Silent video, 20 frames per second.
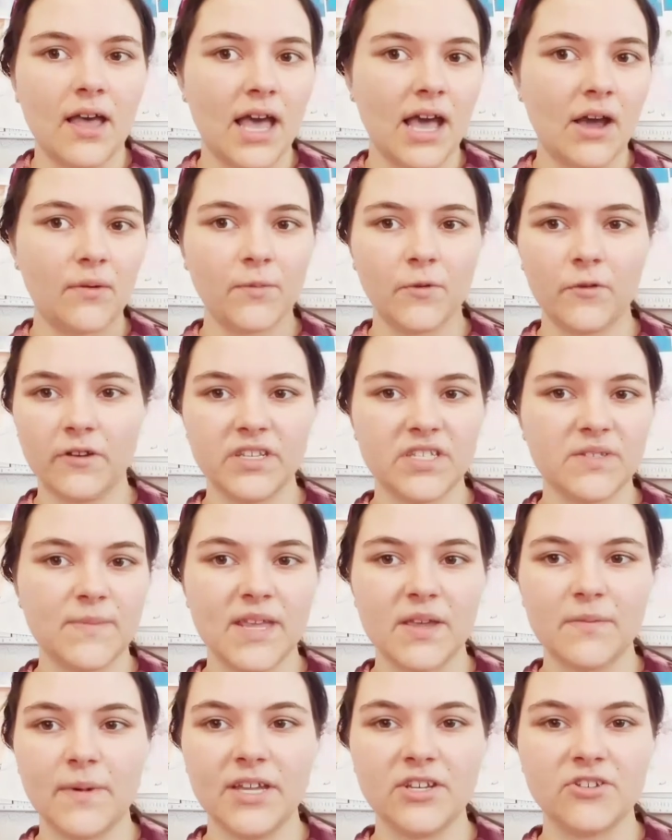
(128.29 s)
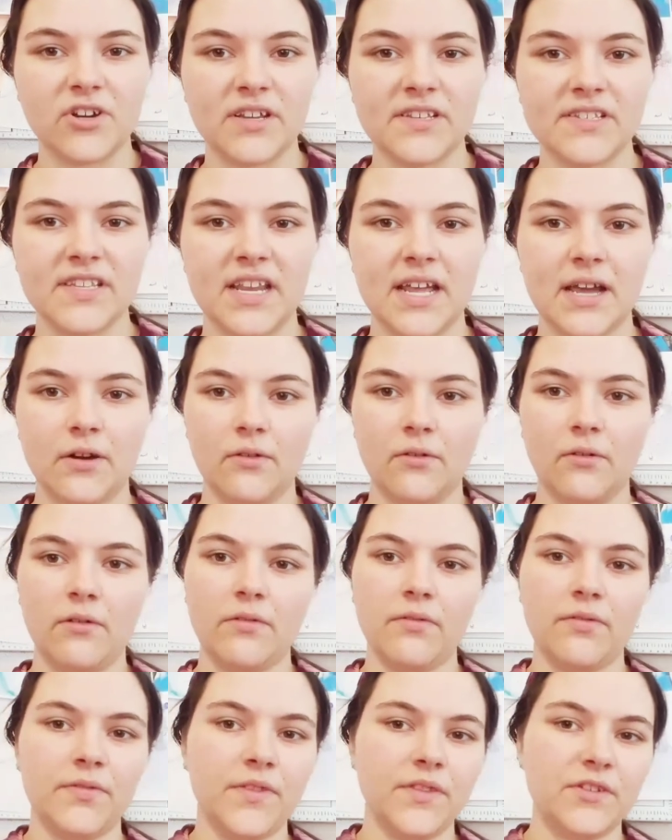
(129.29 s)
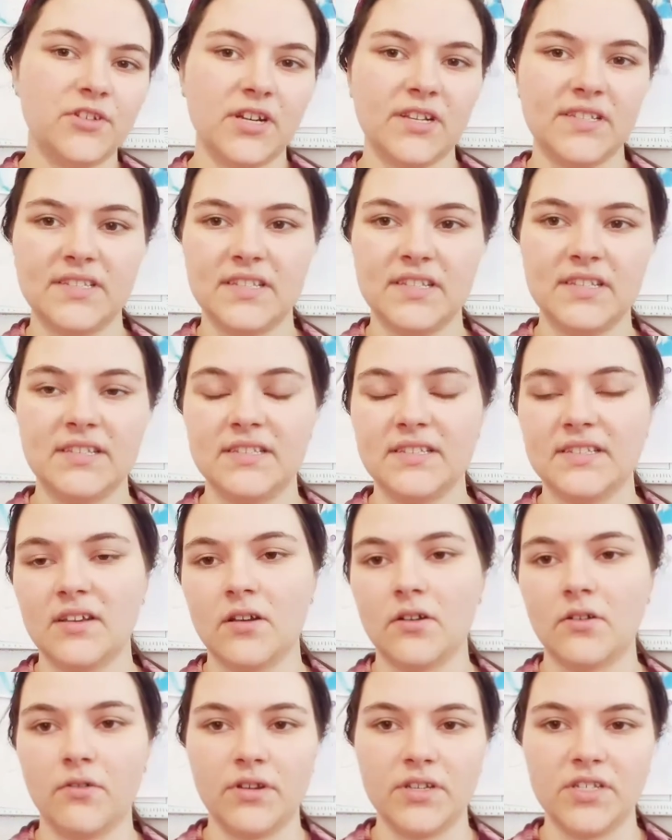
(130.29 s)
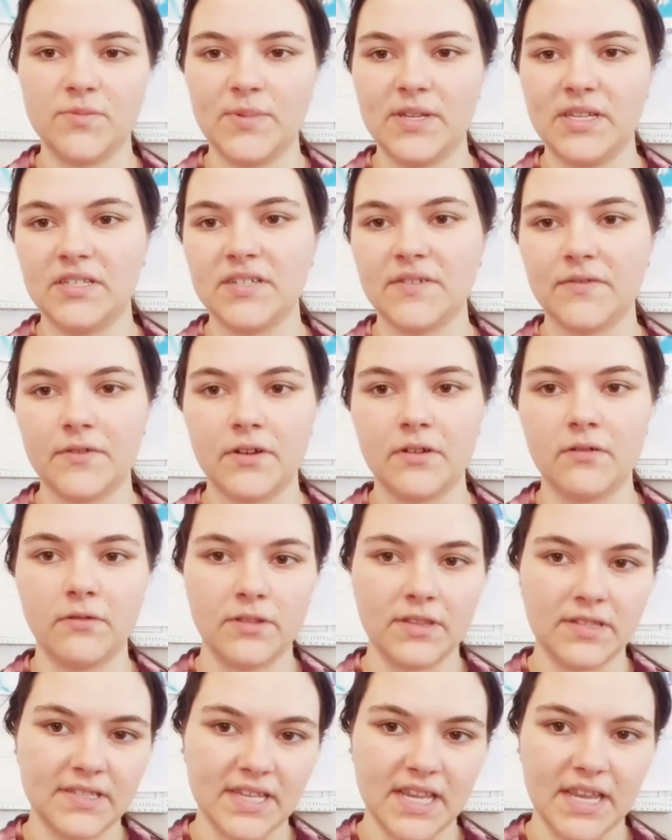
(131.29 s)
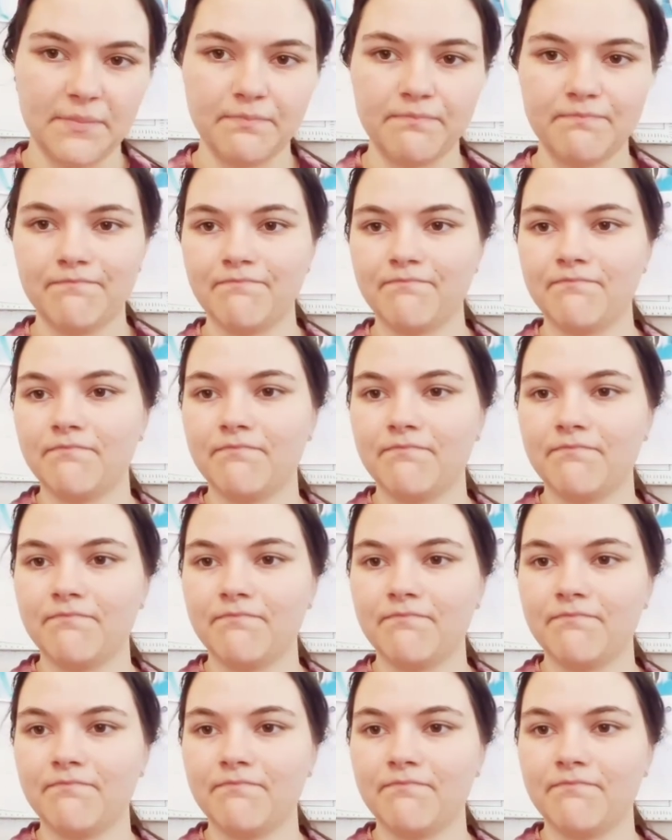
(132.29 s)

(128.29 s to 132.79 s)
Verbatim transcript: how I'm going to make my dress and how the dresses are going to be different or the same.